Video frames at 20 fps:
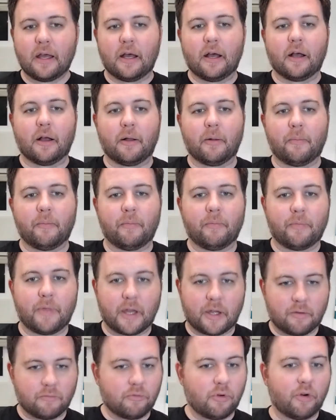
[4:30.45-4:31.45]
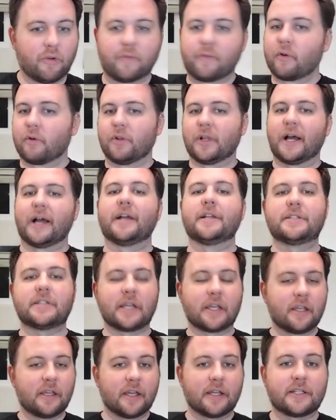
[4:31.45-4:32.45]
Um, that can roll four lines.
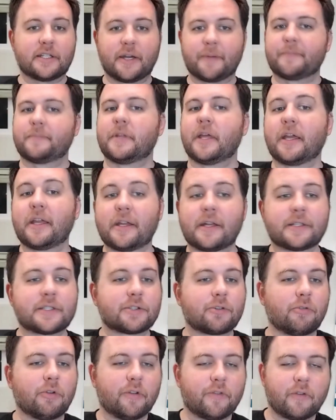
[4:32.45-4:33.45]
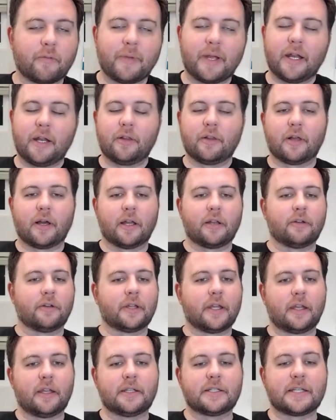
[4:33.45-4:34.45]
They can get depth. They can get scoring from any line
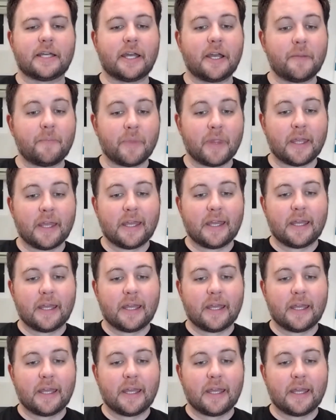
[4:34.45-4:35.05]
on any day.